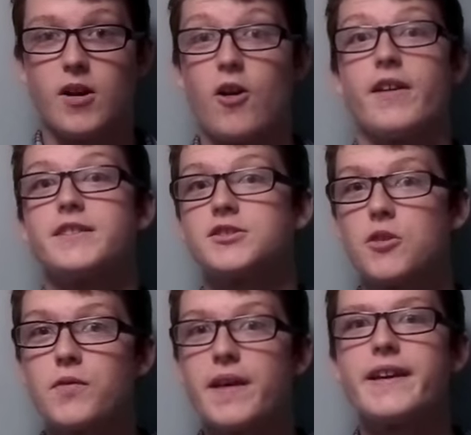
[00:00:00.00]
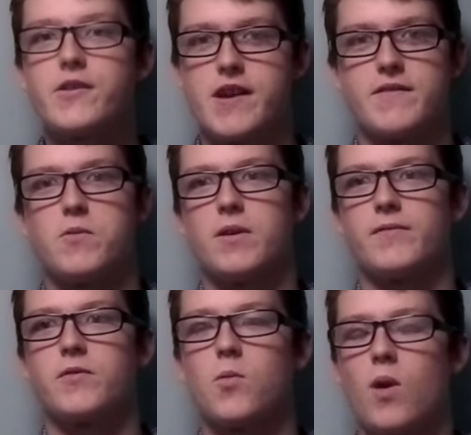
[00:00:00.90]
Alright, so thank you everyone
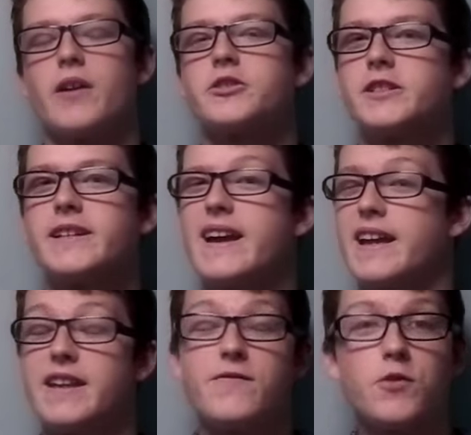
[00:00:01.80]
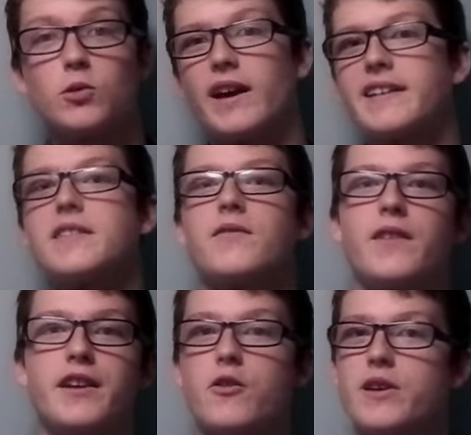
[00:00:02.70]
for watching, and if you liked the
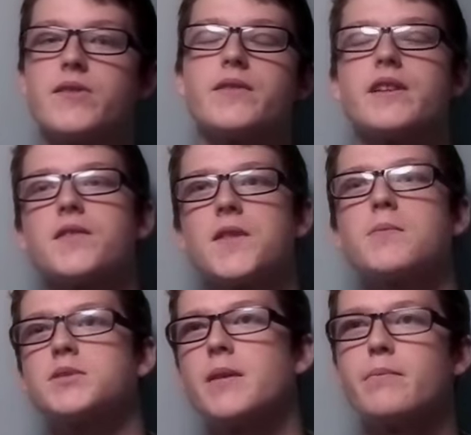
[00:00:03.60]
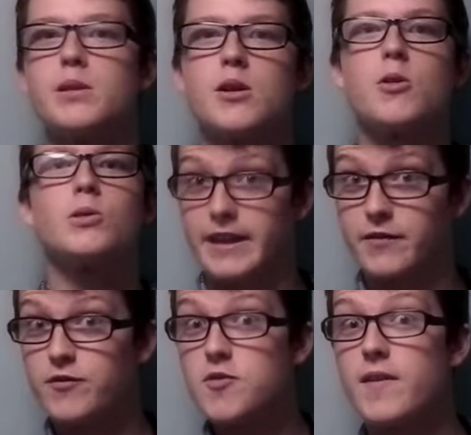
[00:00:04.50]
video, give it a thumbs up below. And
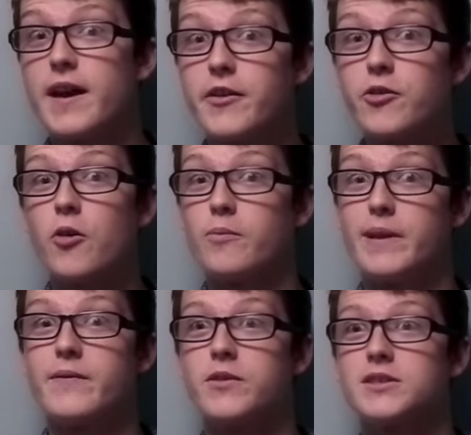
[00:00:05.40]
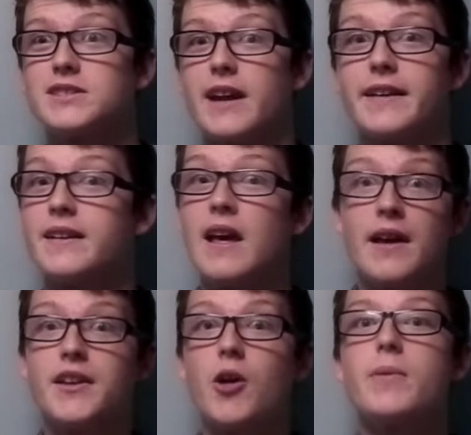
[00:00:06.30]
if you've had your own Bigfoot sighting,
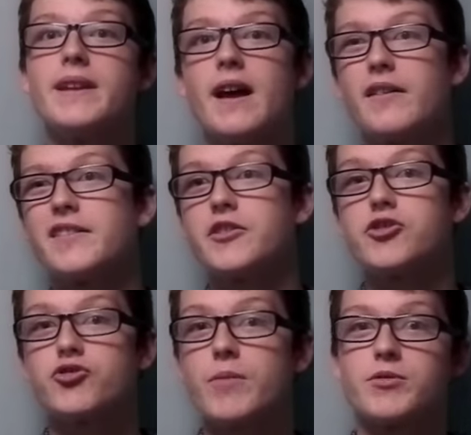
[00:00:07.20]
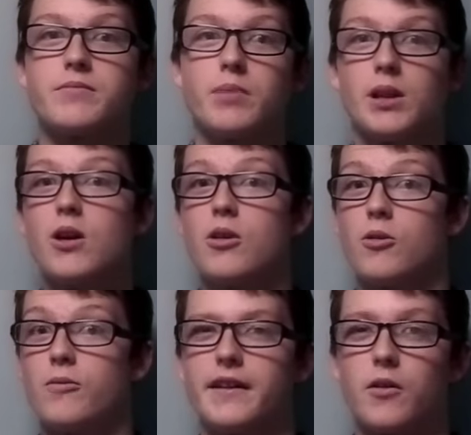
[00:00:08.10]
tell me down in the description below.